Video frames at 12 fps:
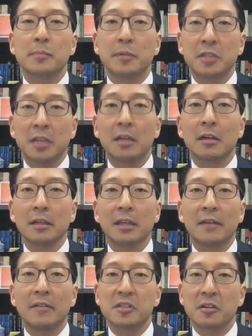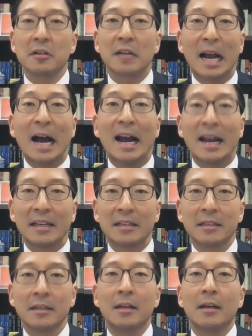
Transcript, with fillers: particularly of a certain kind,